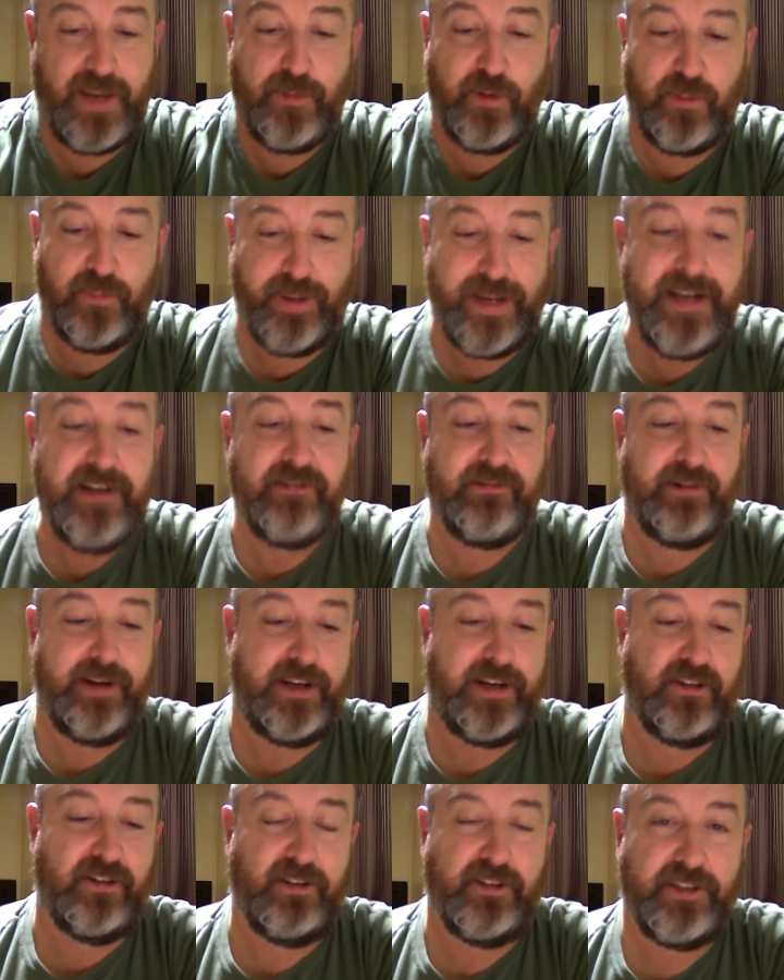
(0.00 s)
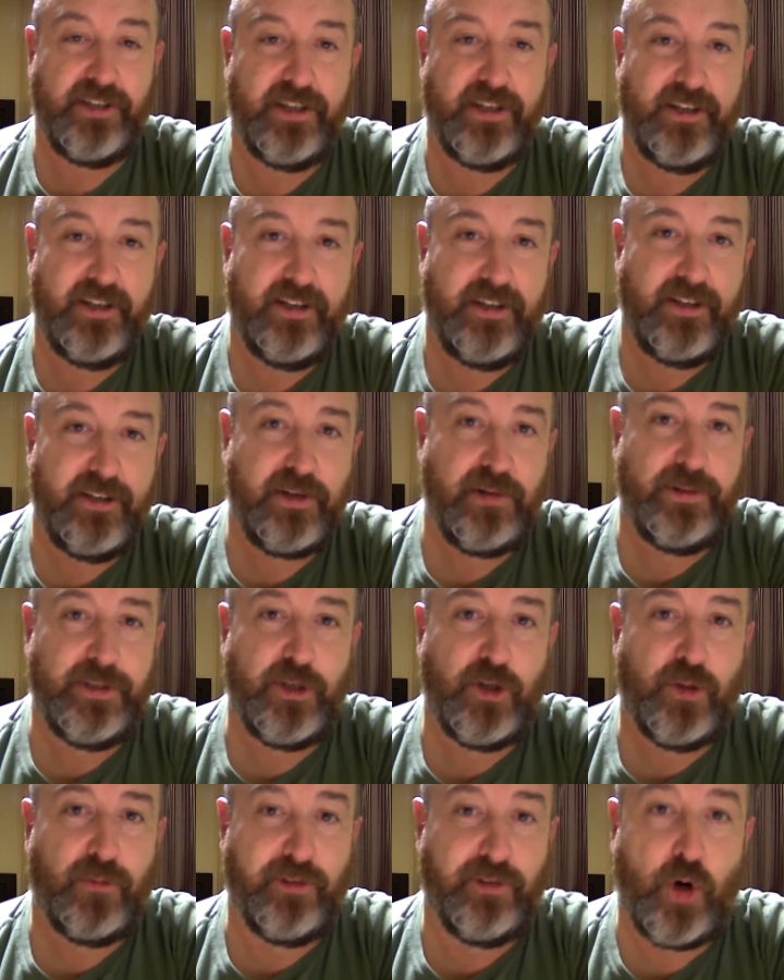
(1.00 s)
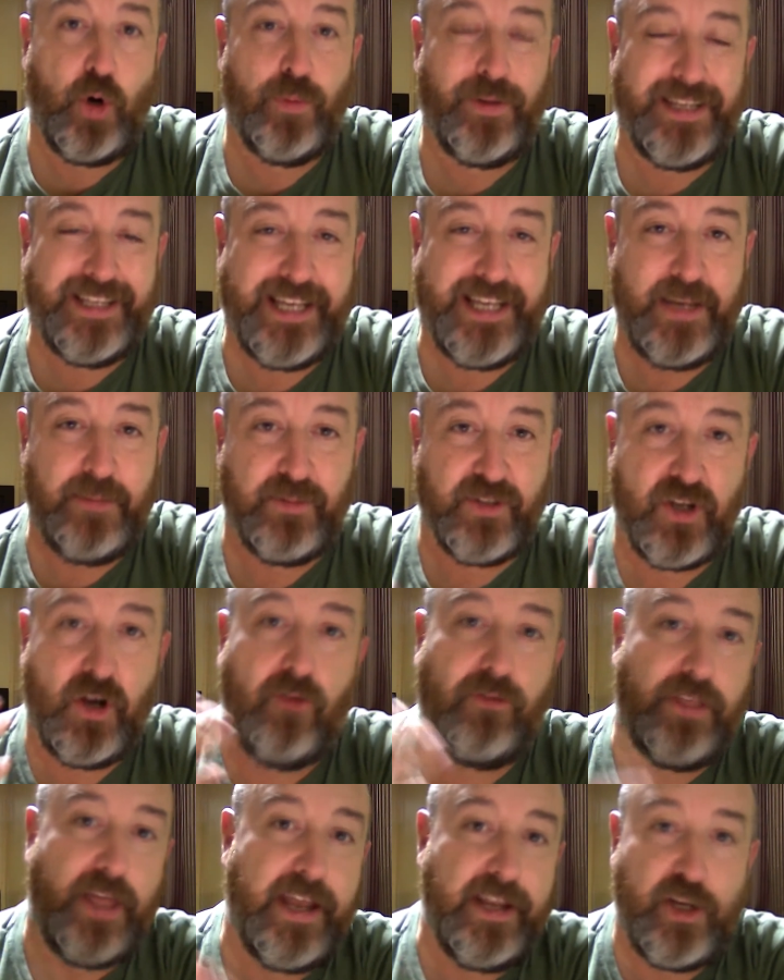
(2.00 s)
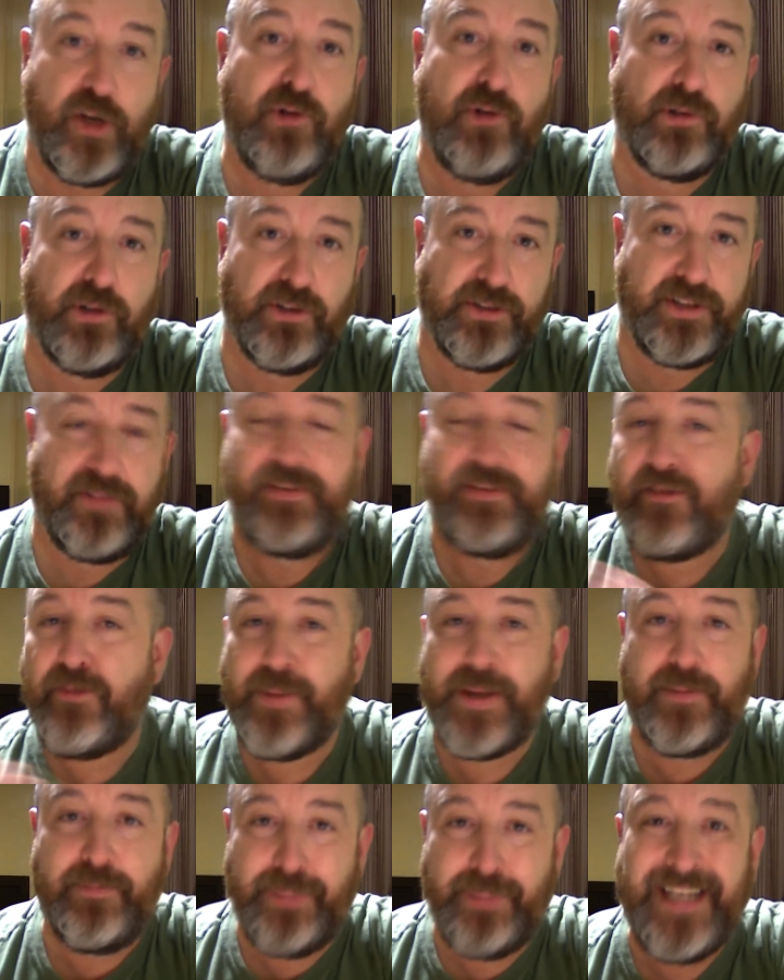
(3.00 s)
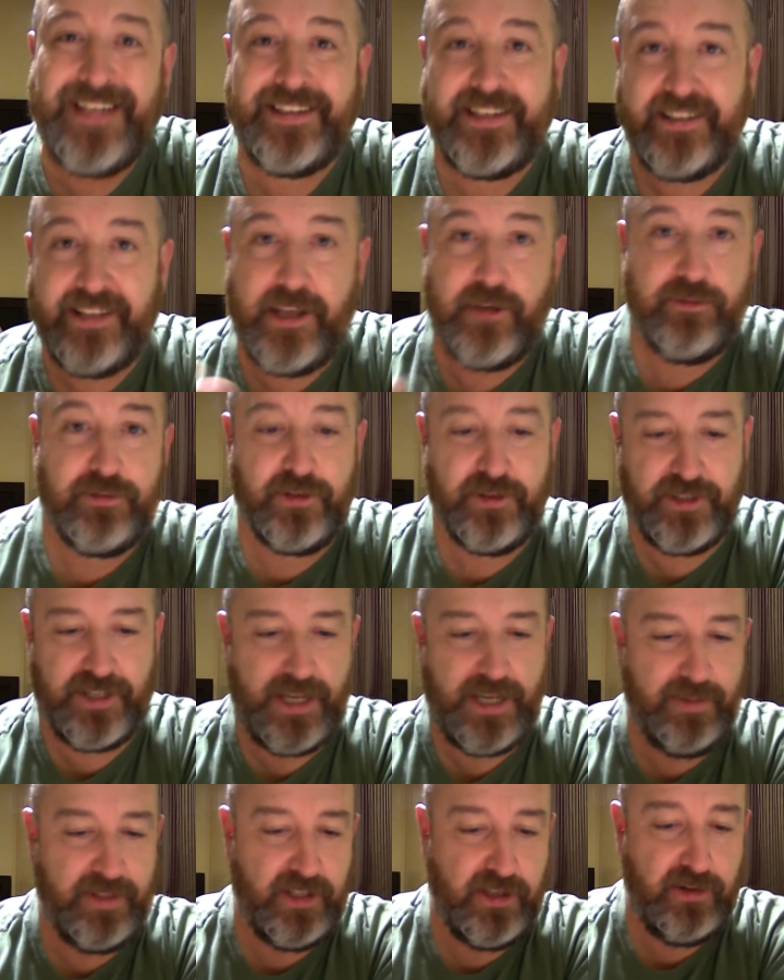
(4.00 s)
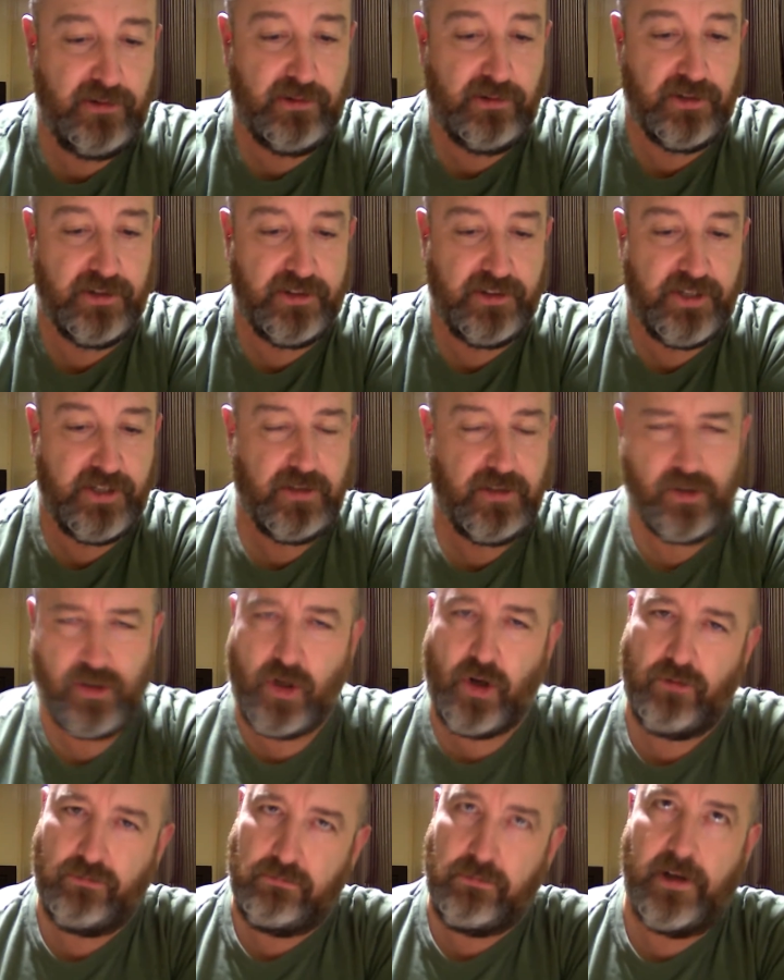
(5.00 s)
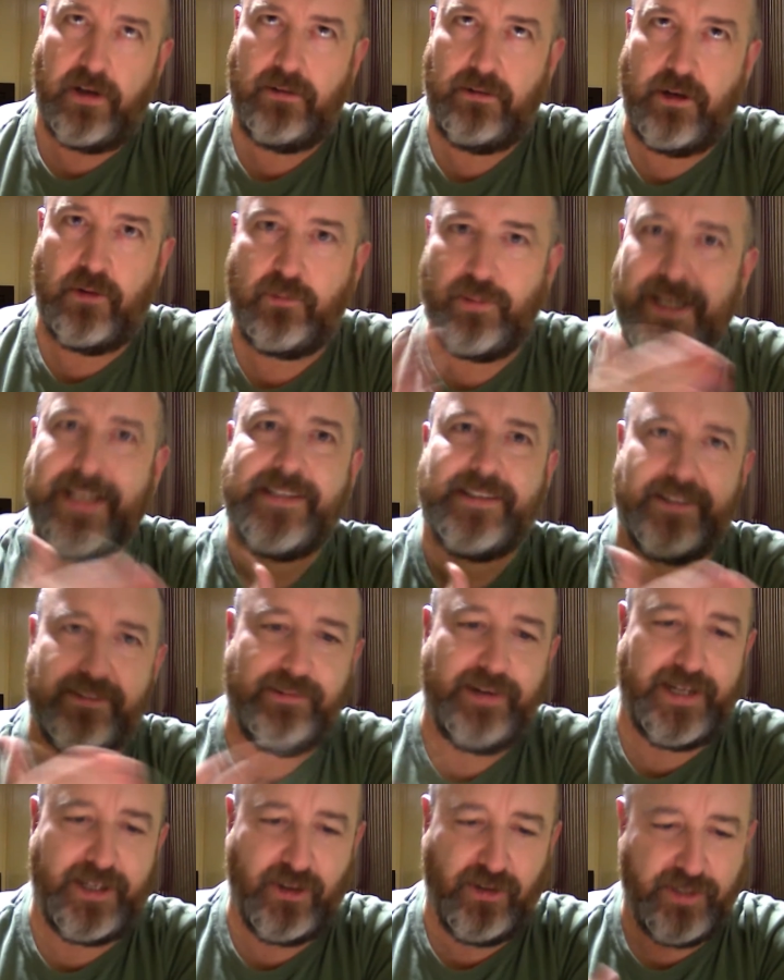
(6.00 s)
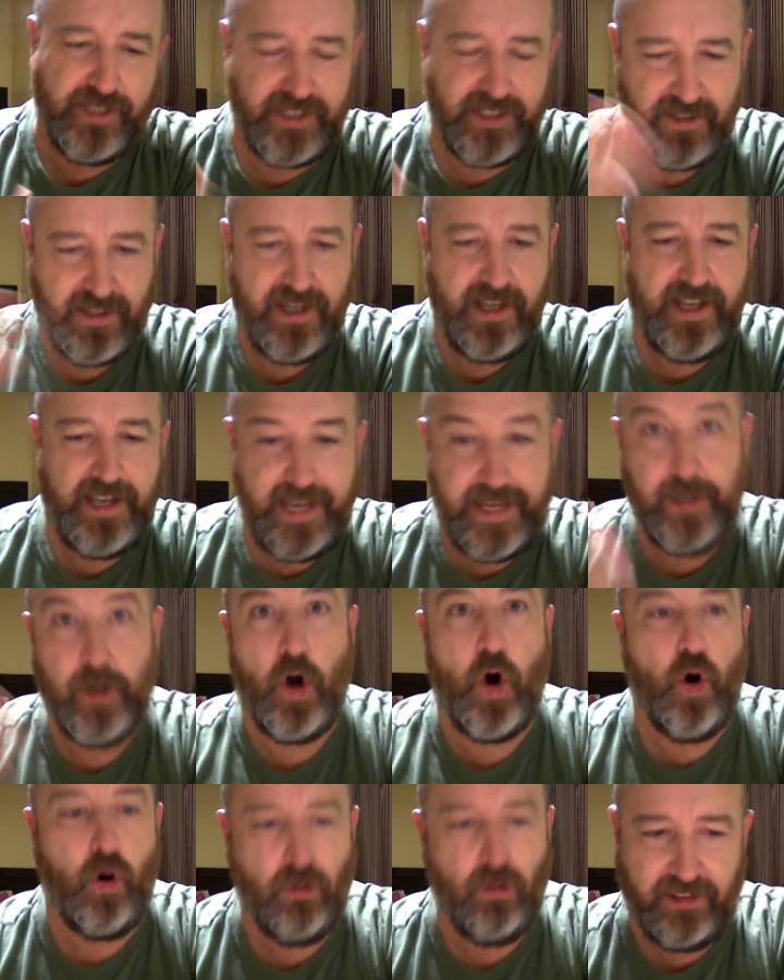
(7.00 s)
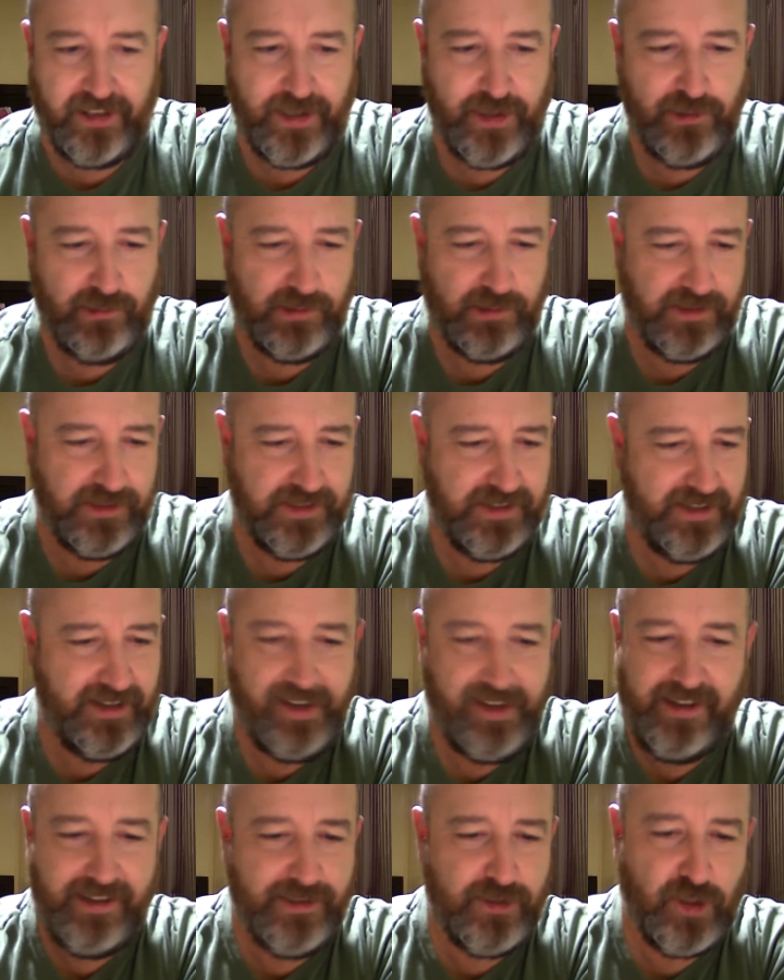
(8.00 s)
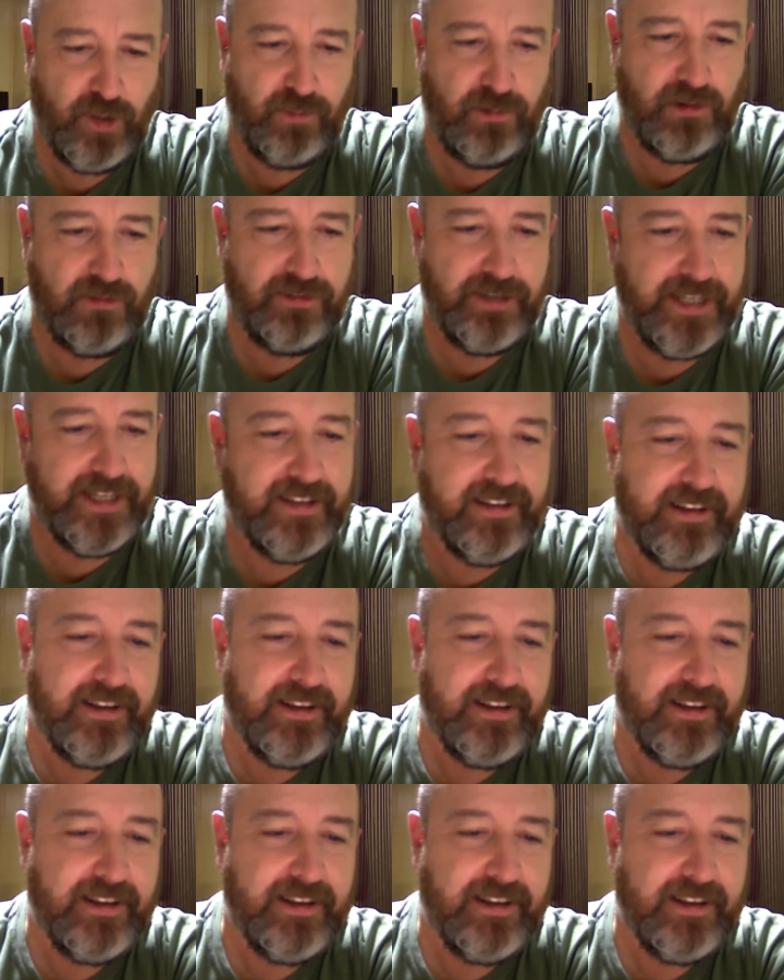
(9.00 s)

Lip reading: unbeaten record during the opening games of their Euros. They've never been beaten in their first game in the Euros. So it's not a recent record, it's in all the Euros. Stop waffling.